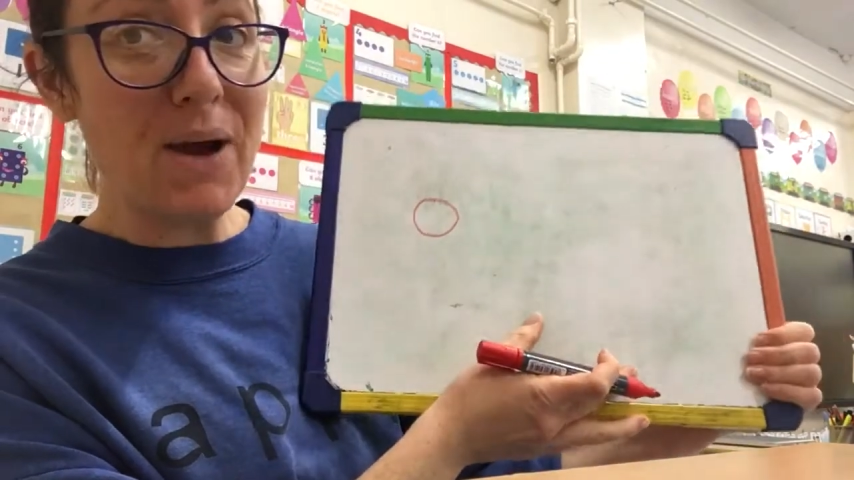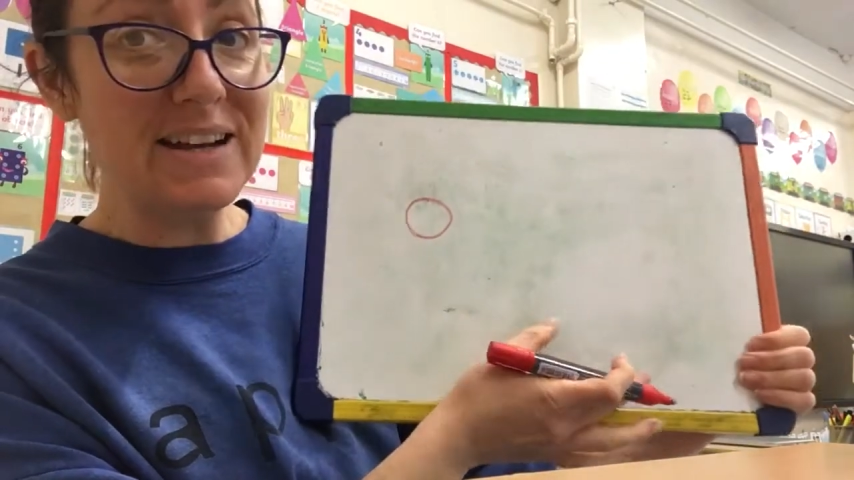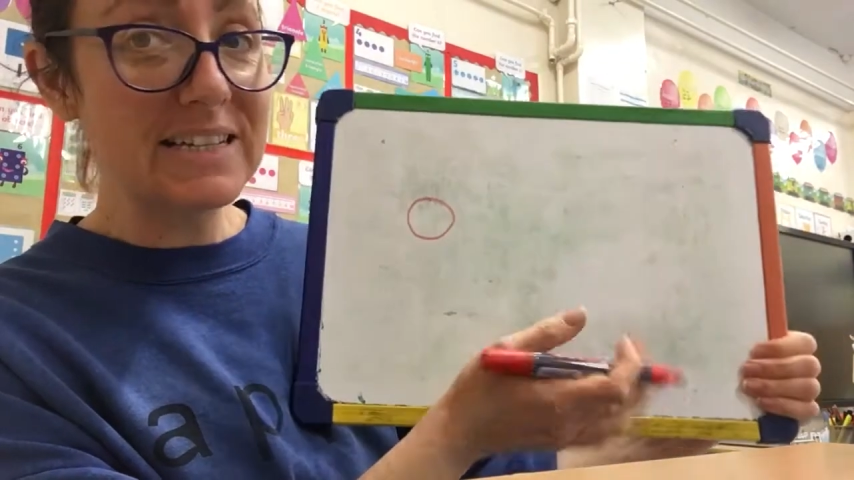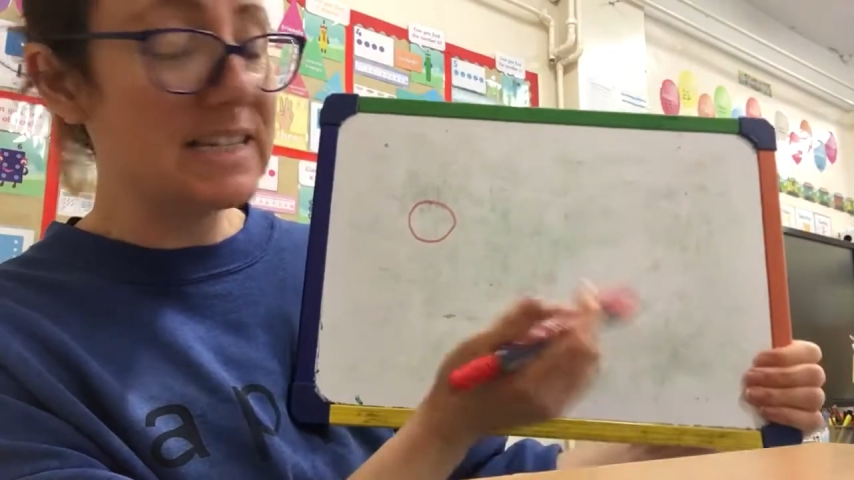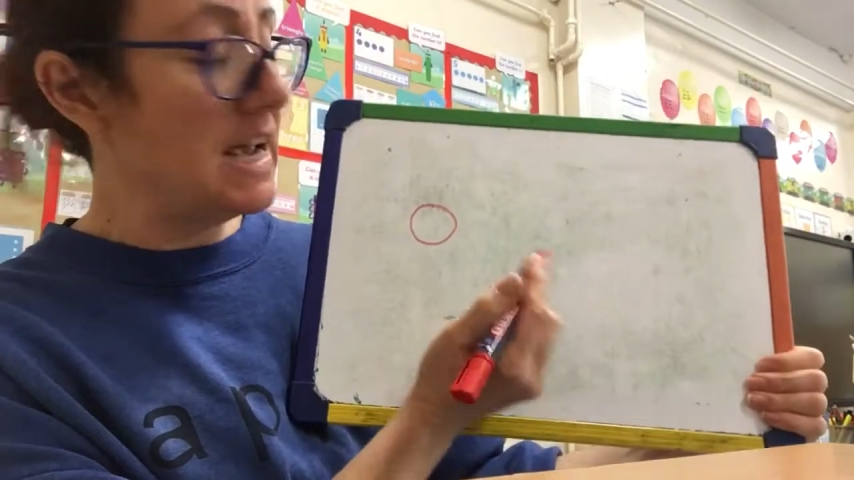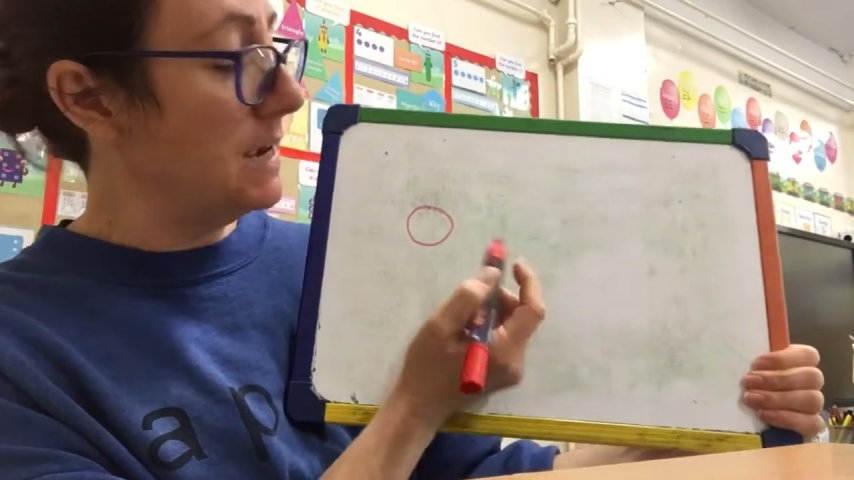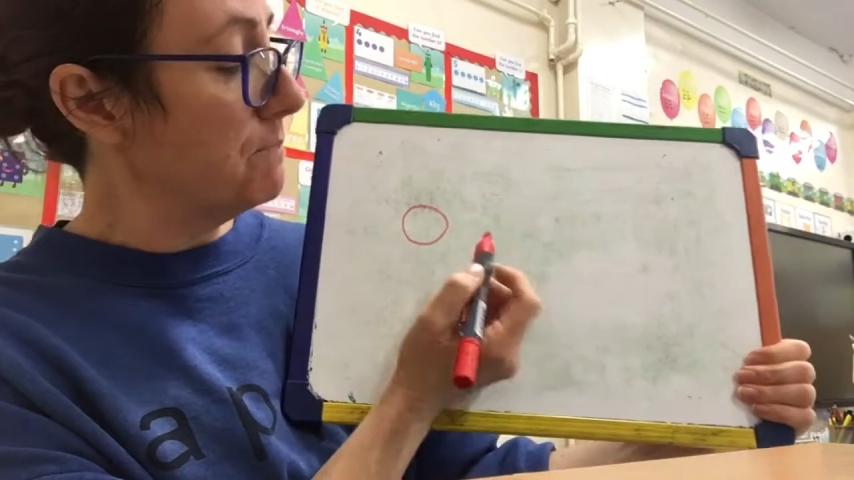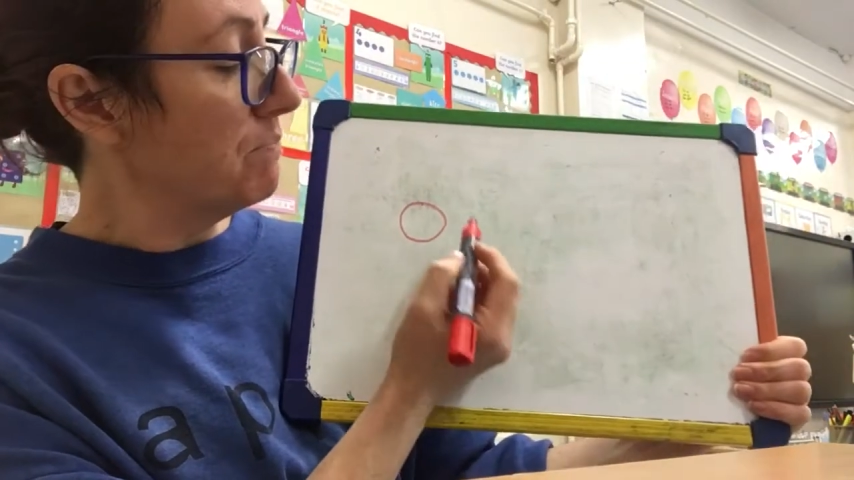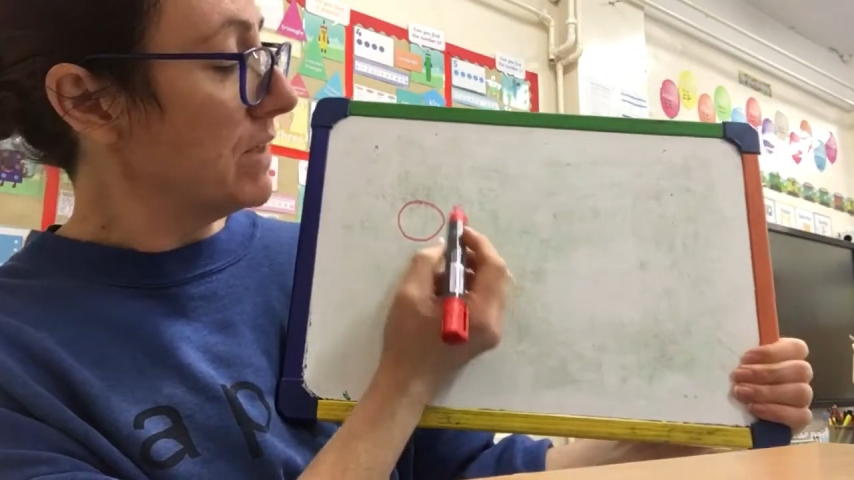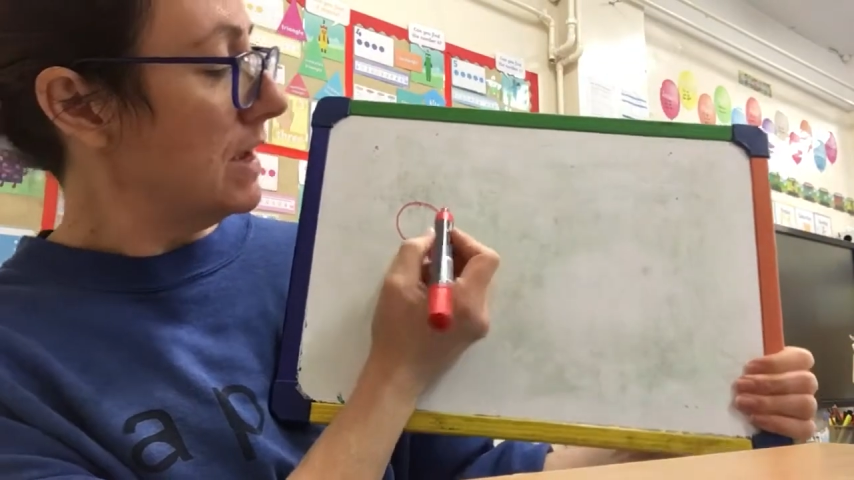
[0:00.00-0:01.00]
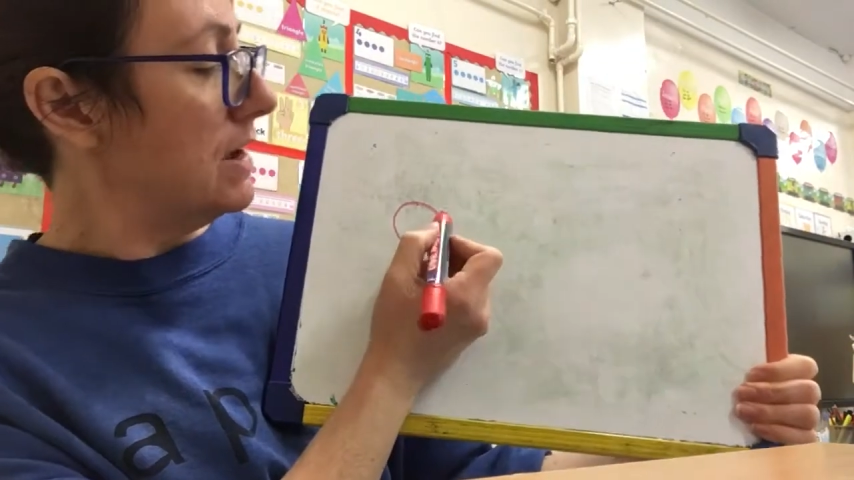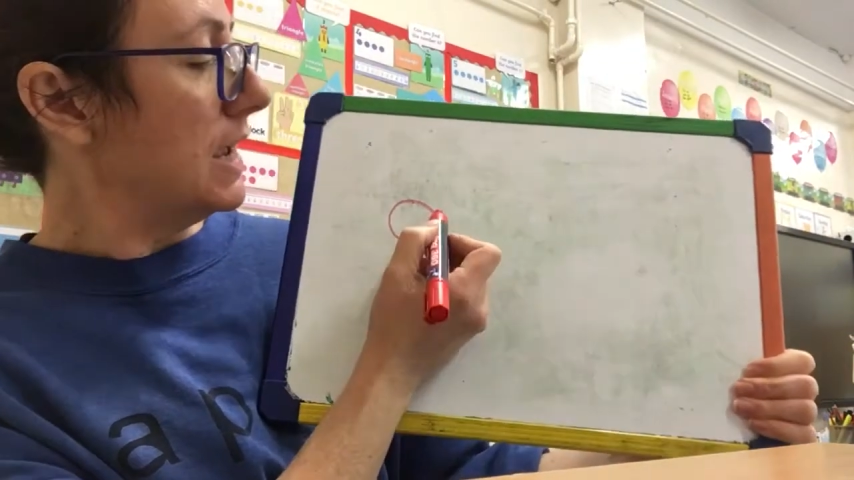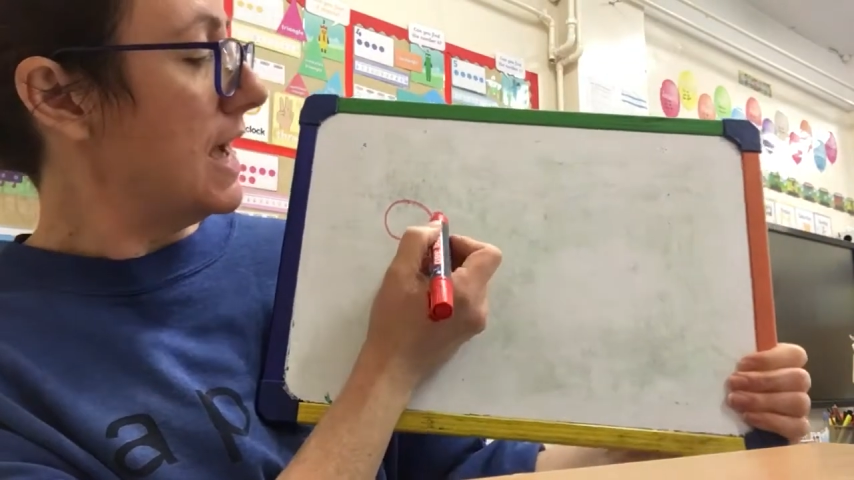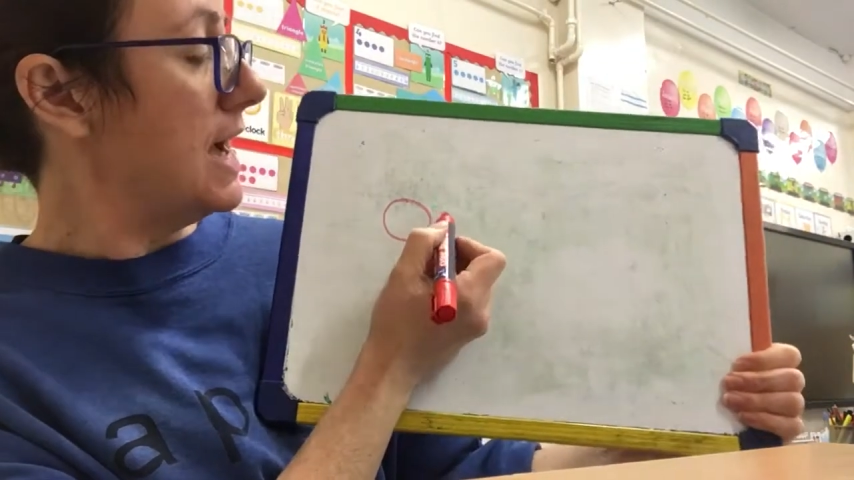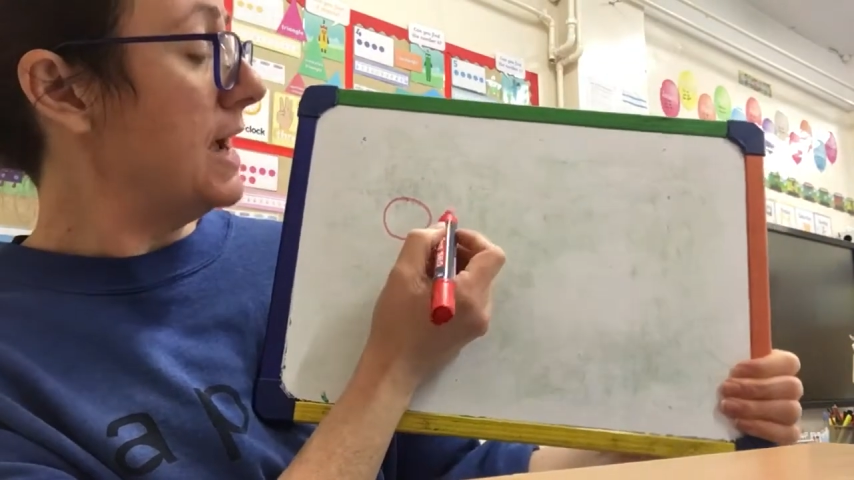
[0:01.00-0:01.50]
practicing,
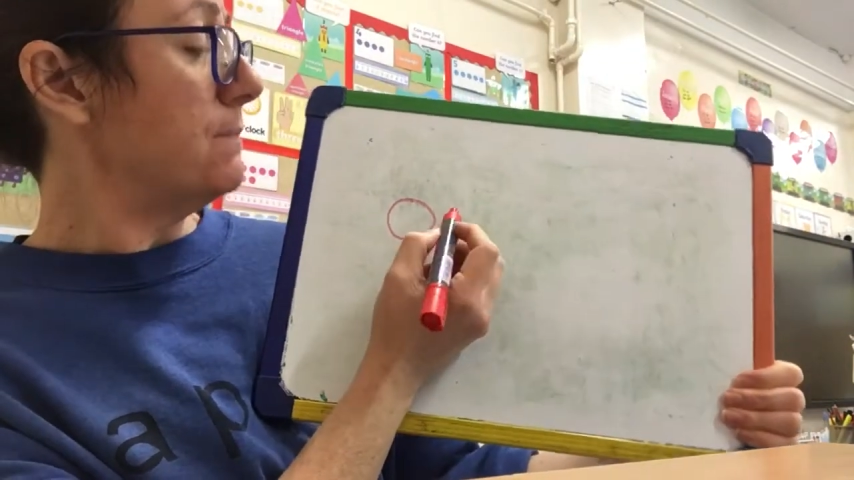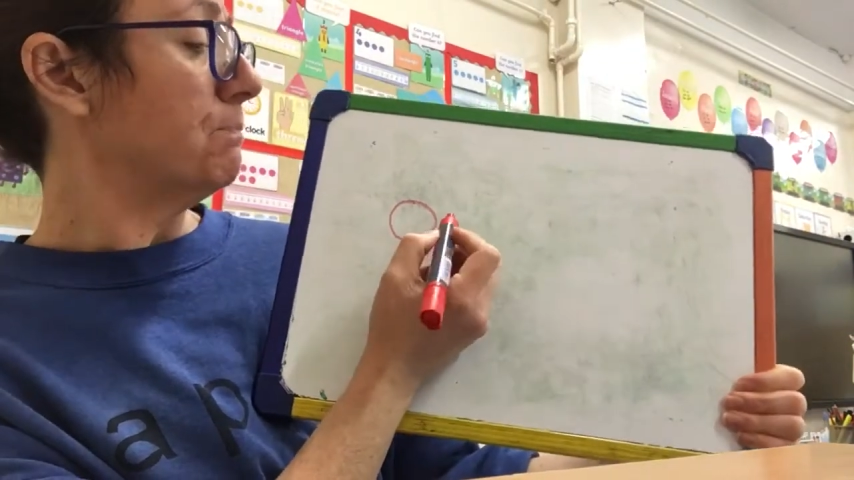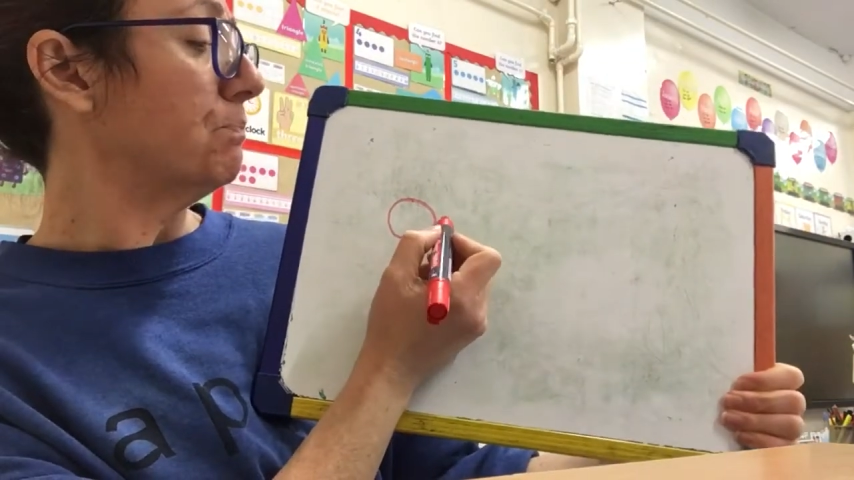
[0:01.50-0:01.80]
okay.